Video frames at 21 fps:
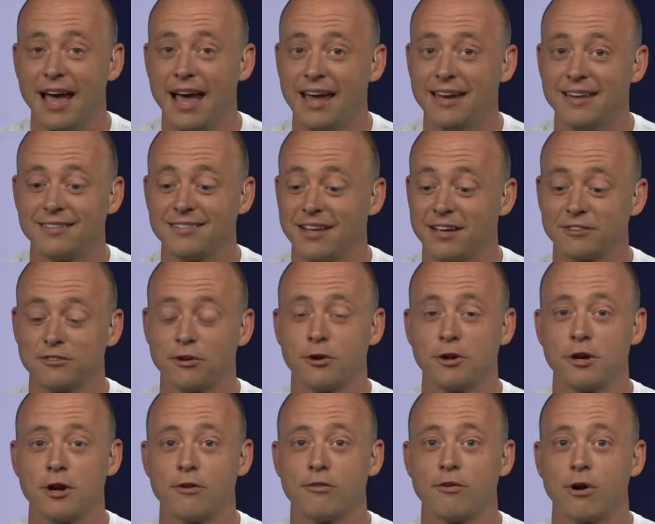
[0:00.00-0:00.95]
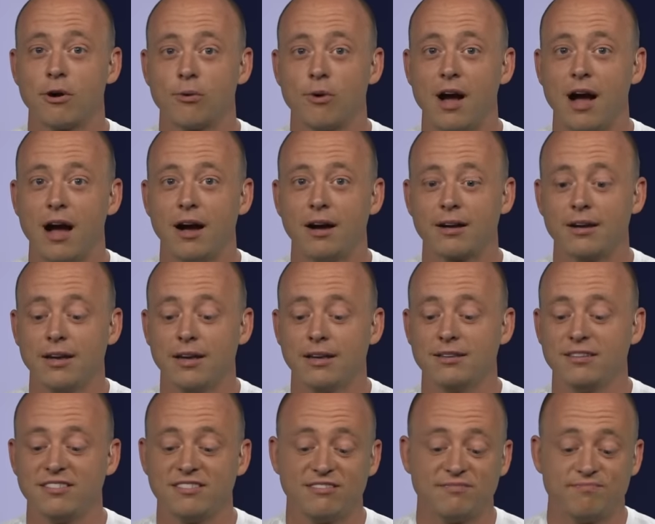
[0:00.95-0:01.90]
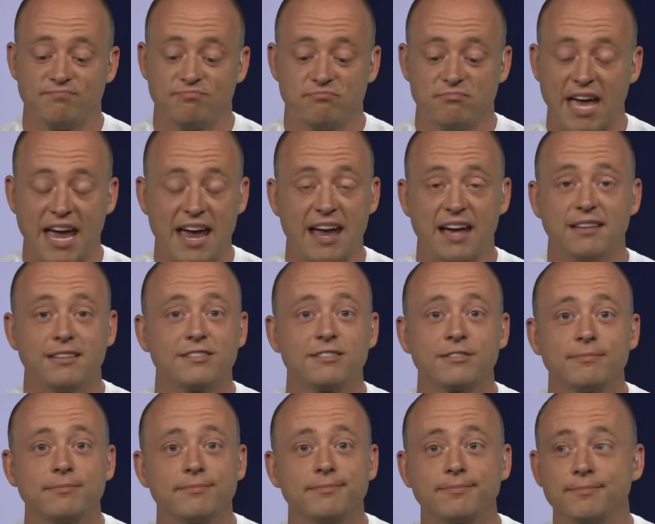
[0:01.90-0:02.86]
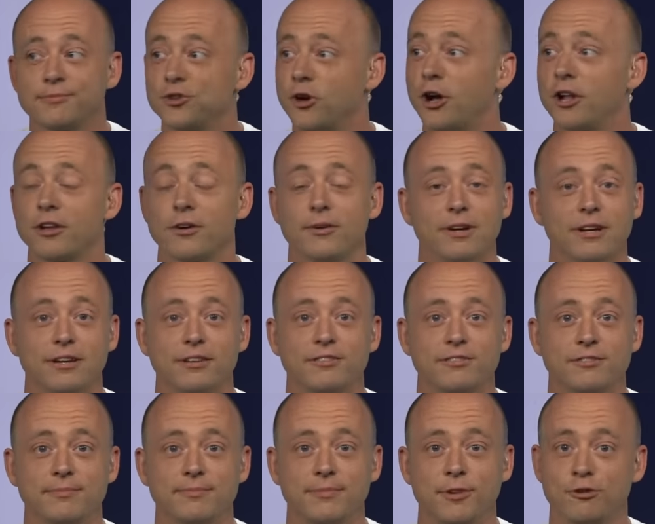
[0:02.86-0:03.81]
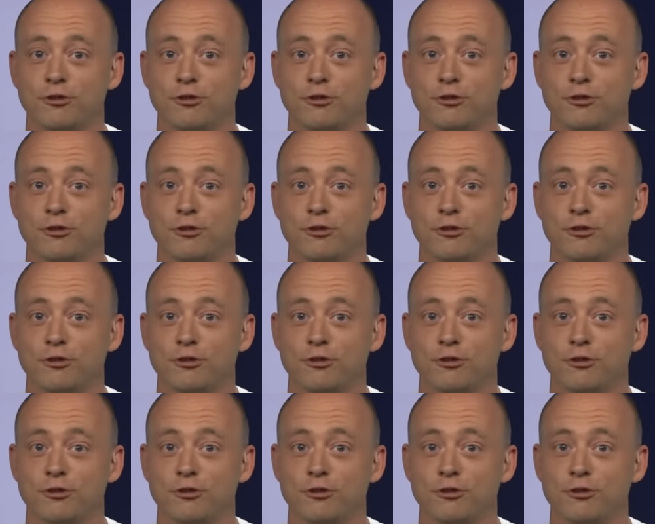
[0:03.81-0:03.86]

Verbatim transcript: and it's like turning over a rock and it's ants. That's all there is.